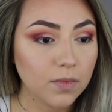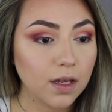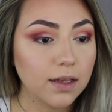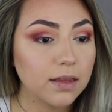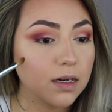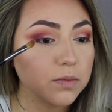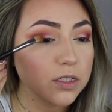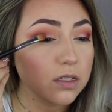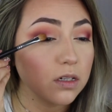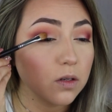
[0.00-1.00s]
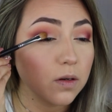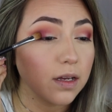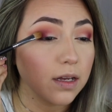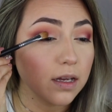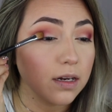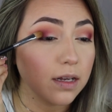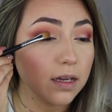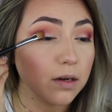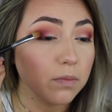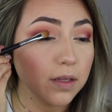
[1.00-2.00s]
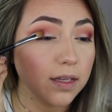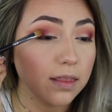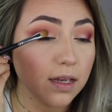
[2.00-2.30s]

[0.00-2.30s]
And then I'm just gonna go ahead and blend